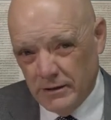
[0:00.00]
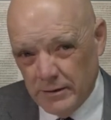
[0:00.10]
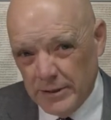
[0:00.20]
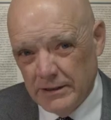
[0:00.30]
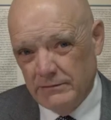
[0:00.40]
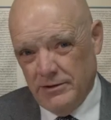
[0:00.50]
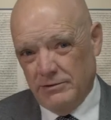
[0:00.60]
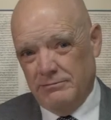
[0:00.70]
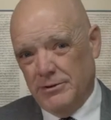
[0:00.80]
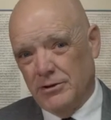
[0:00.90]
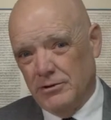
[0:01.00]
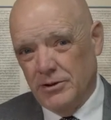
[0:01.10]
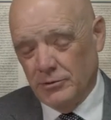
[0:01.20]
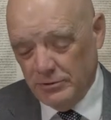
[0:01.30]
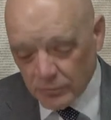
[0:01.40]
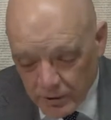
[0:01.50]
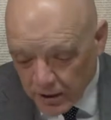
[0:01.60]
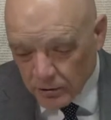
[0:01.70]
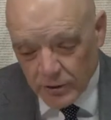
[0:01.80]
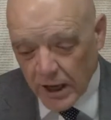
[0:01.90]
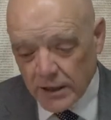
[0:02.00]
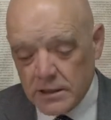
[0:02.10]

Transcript: I mean, you you you you, you can't